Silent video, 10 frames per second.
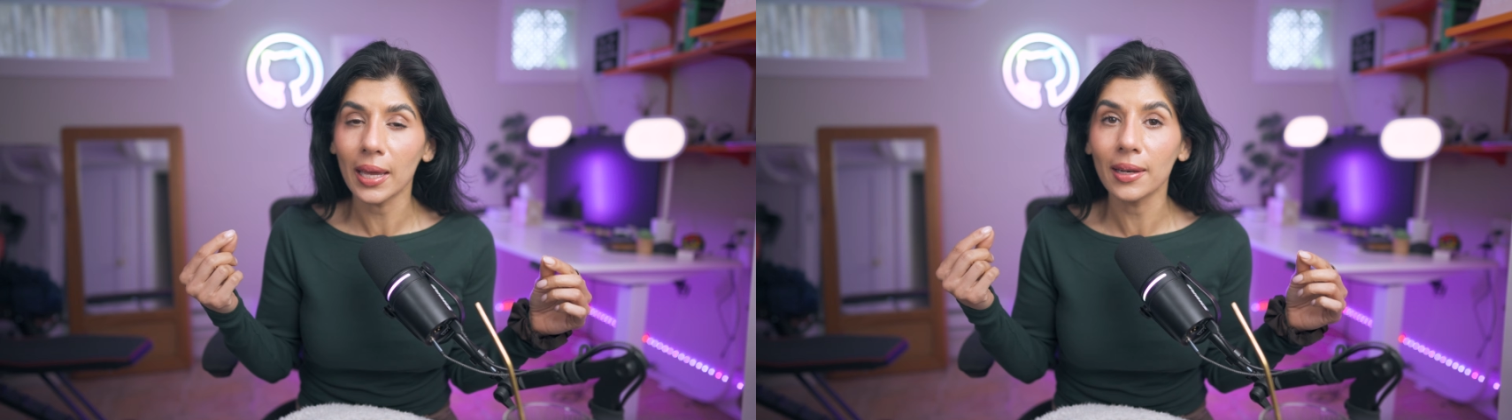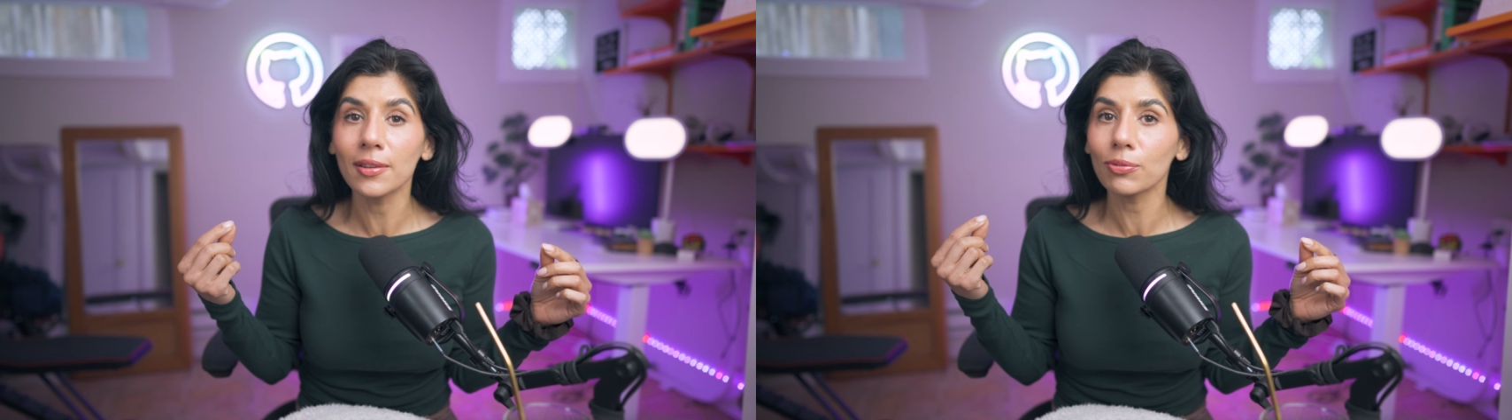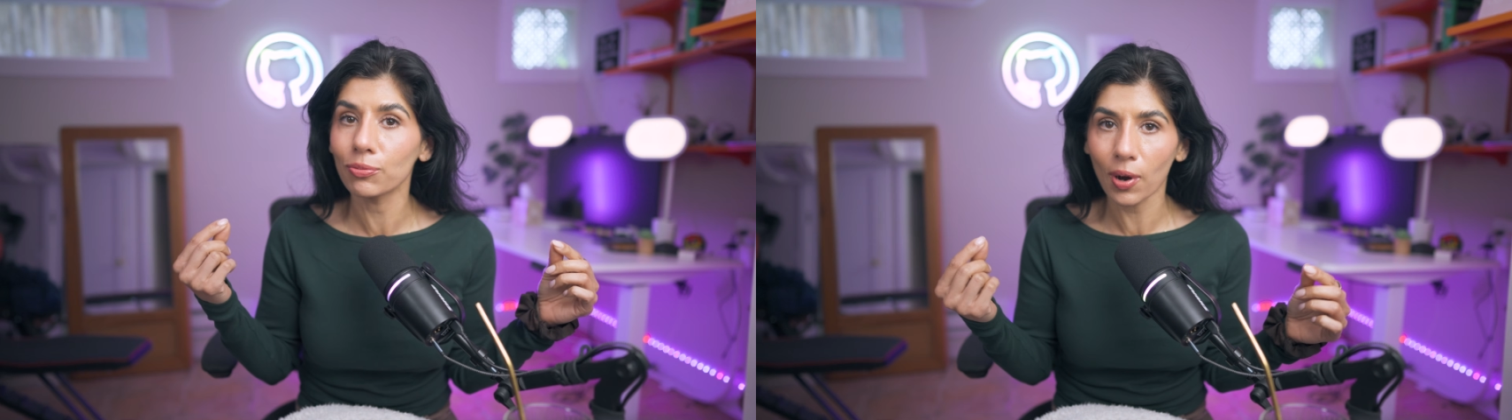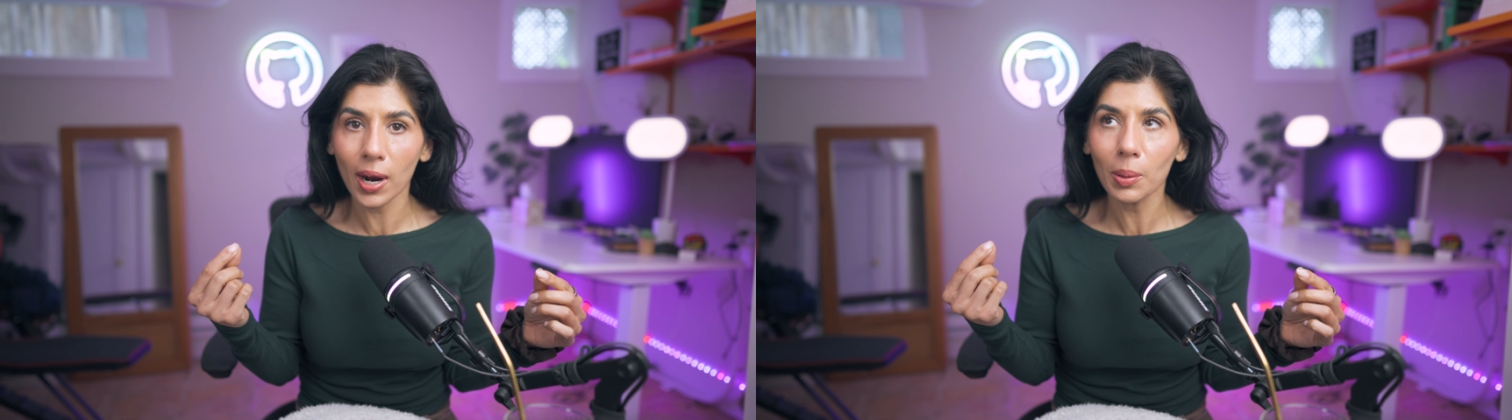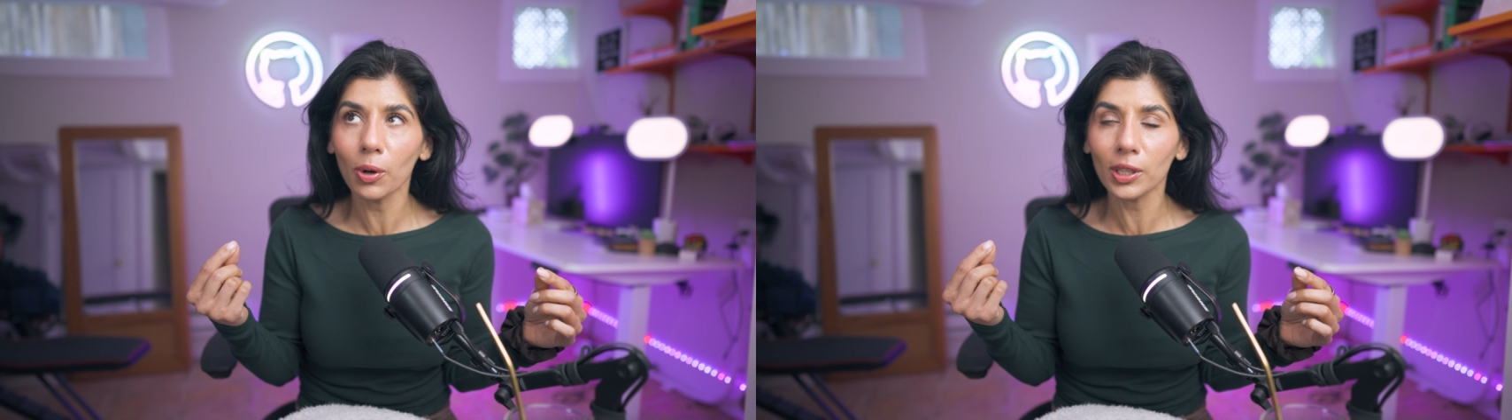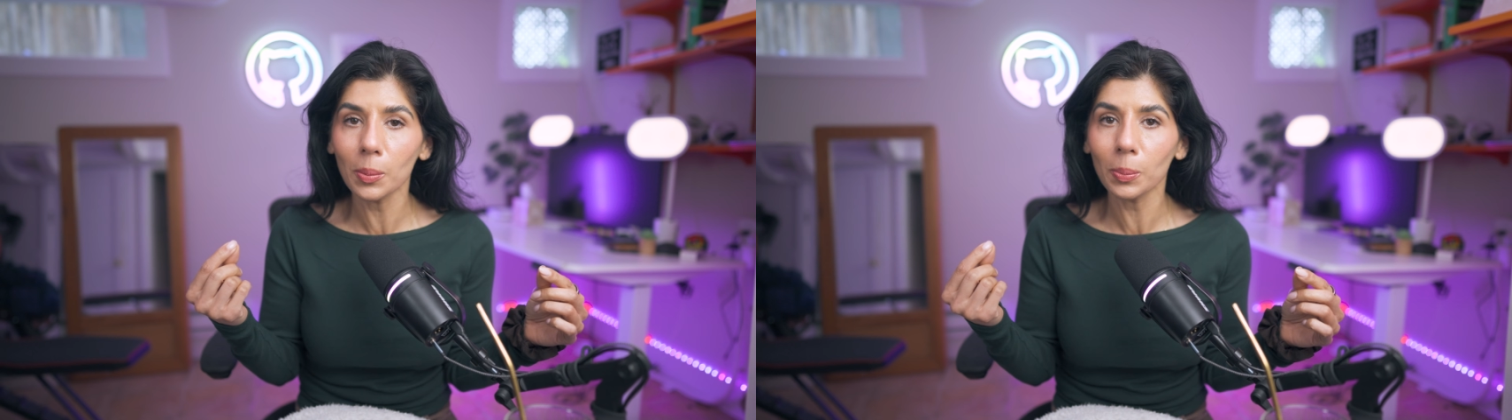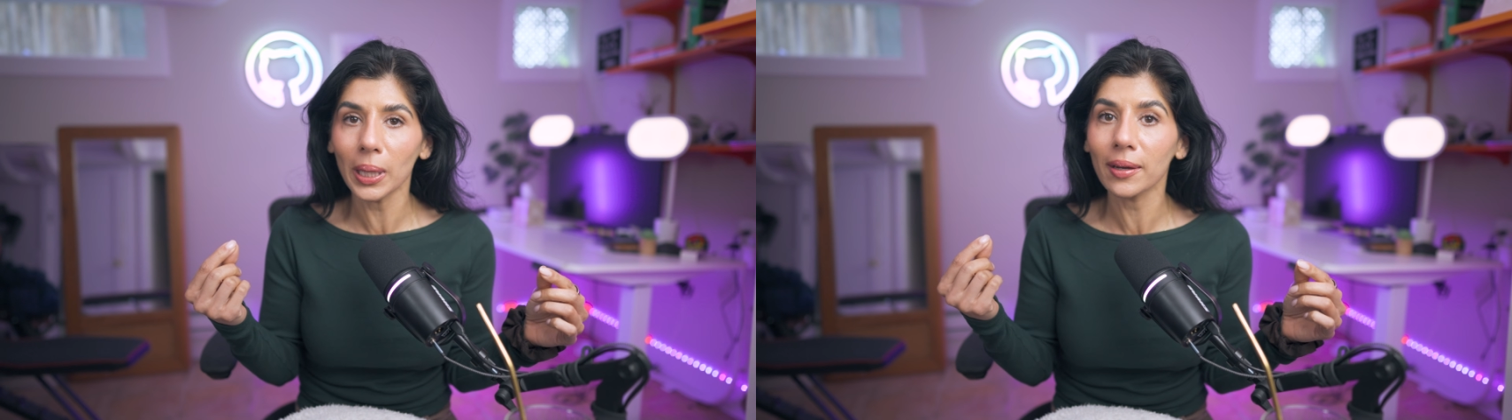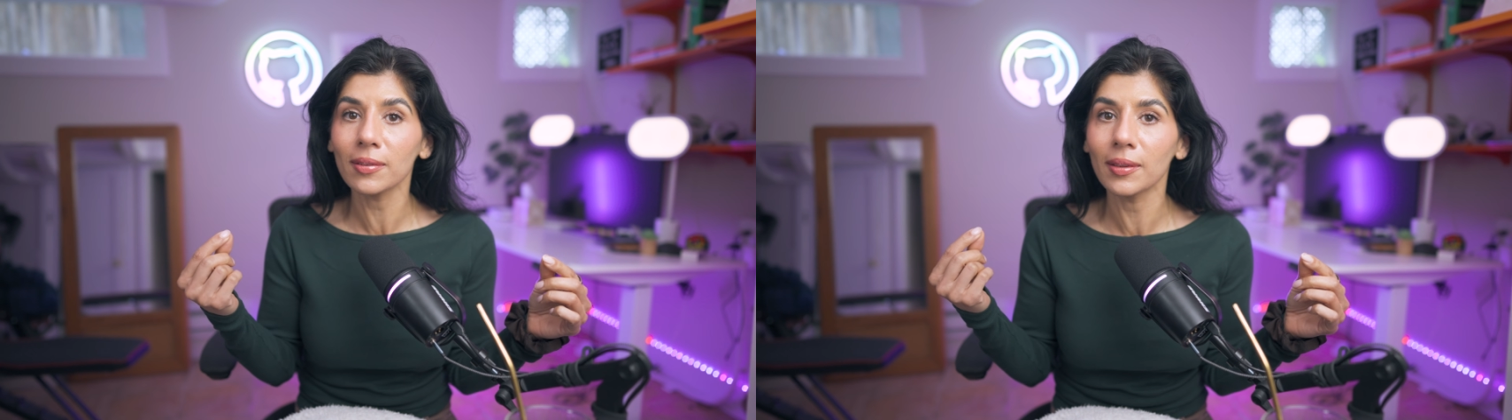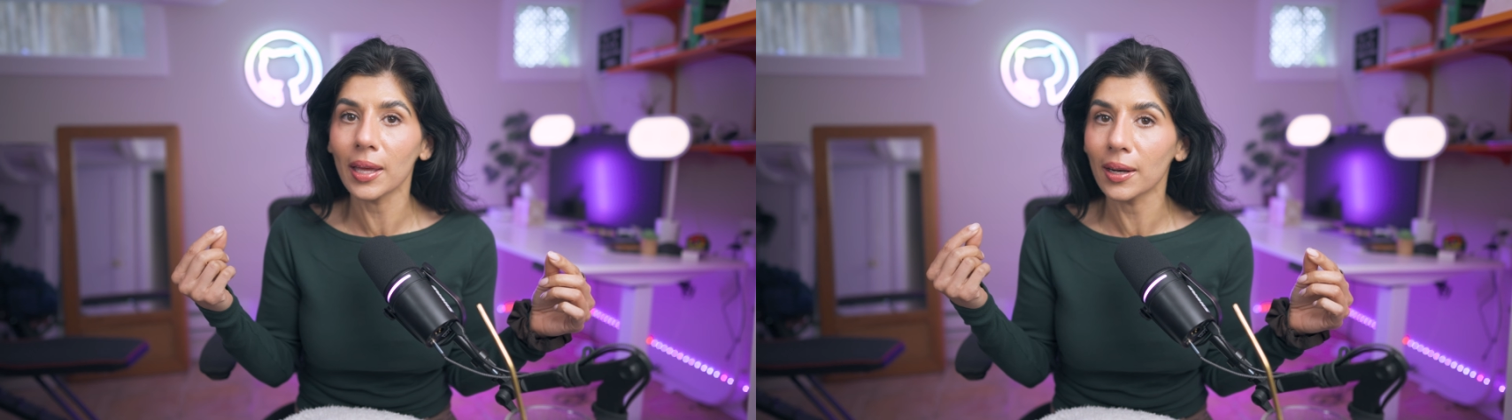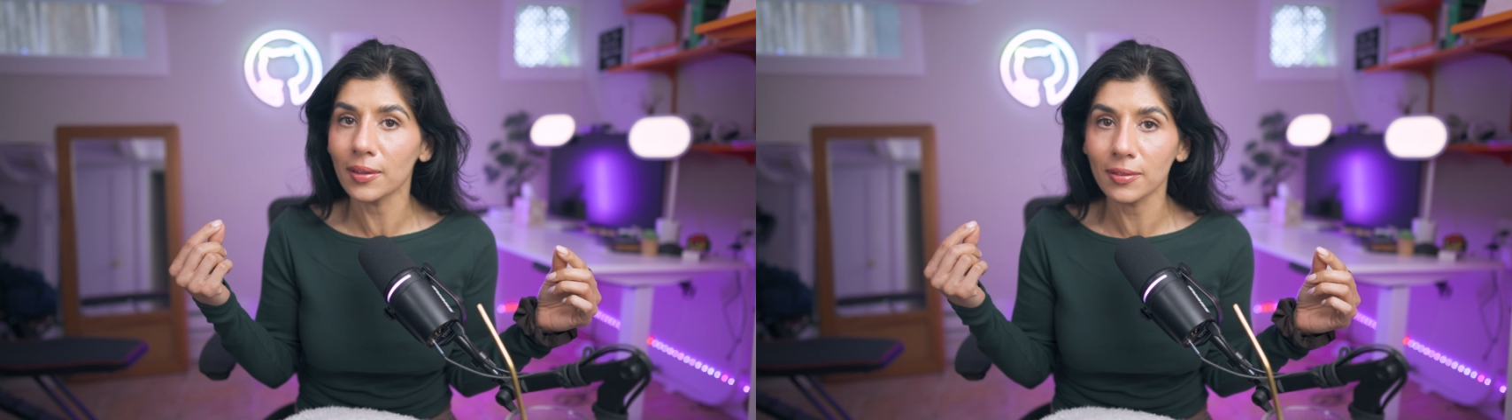It is far more complex than a